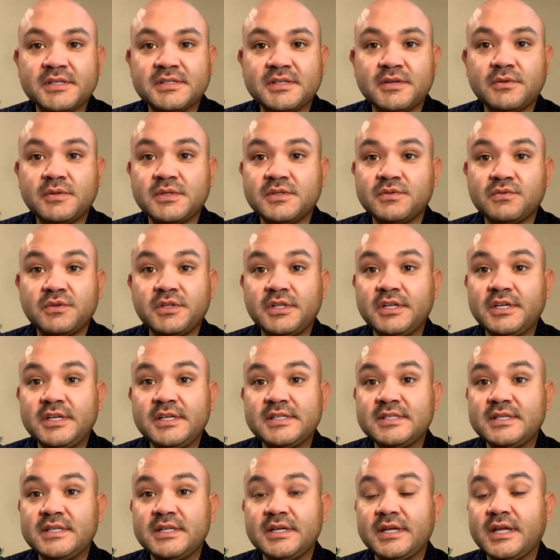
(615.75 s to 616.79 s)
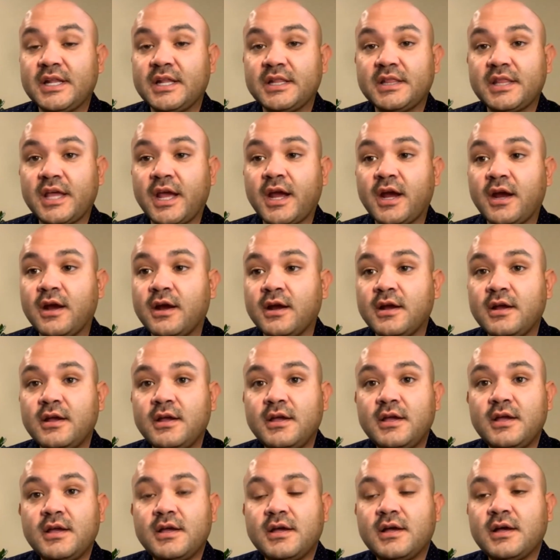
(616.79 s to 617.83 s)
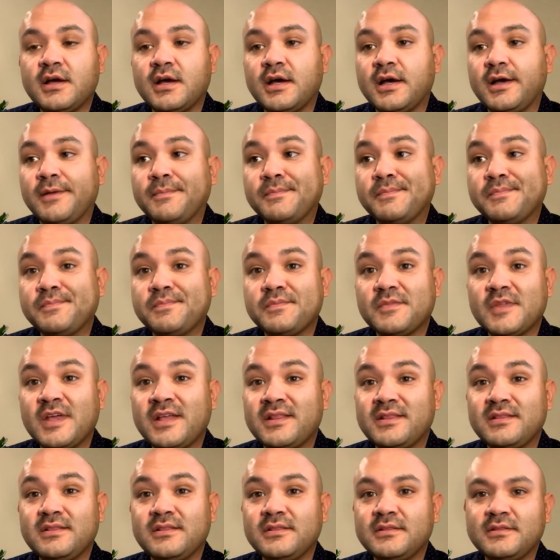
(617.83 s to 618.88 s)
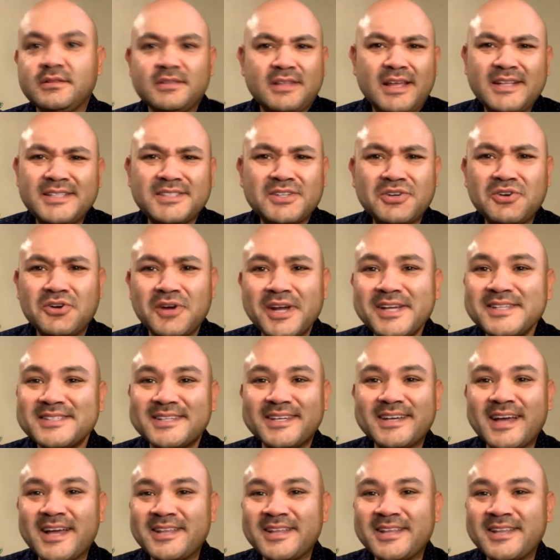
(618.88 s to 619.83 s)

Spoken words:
it was really easy to get it there. And that's crazy, I